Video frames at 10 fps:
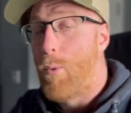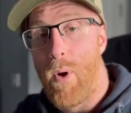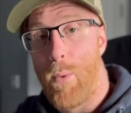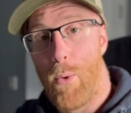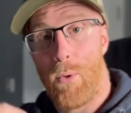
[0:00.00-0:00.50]

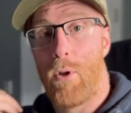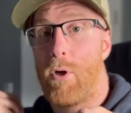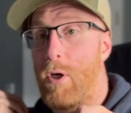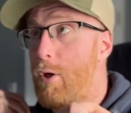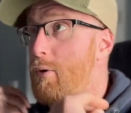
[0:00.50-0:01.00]
We will
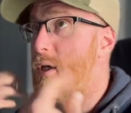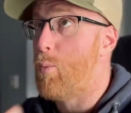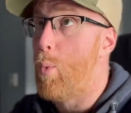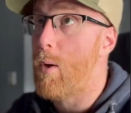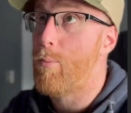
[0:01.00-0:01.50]
look at
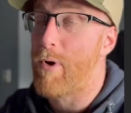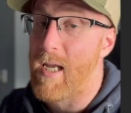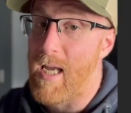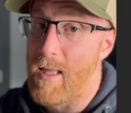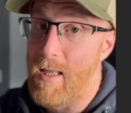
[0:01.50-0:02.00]
using one
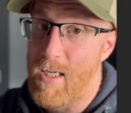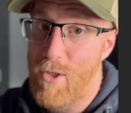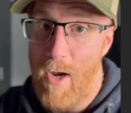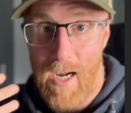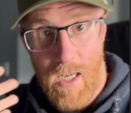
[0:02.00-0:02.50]
break in this
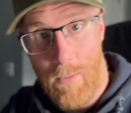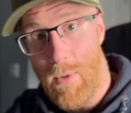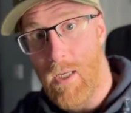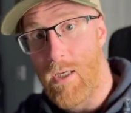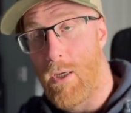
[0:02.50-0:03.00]
track, and I'm
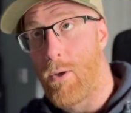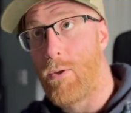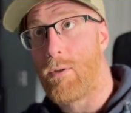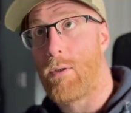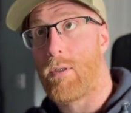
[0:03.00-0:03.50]
going to
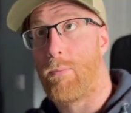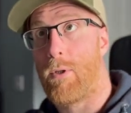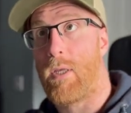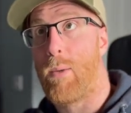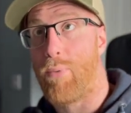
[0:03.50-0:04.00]
use some
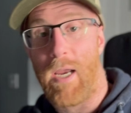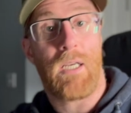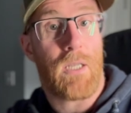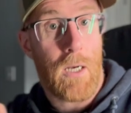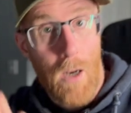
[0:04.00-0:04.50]
of the
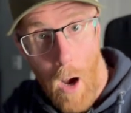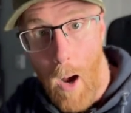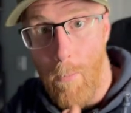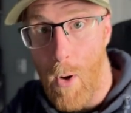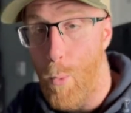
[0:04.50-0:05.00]
breaks that
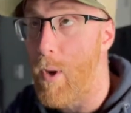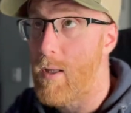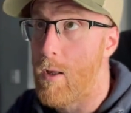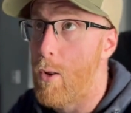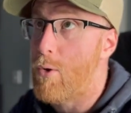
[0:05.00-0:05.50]
come
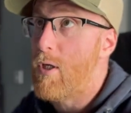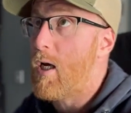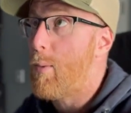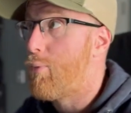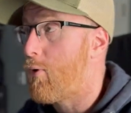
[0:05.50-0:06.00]
with
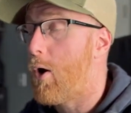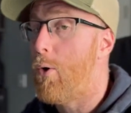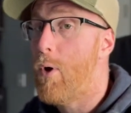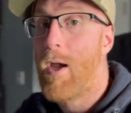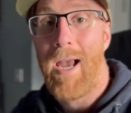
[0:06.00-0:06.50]
Logic Pro,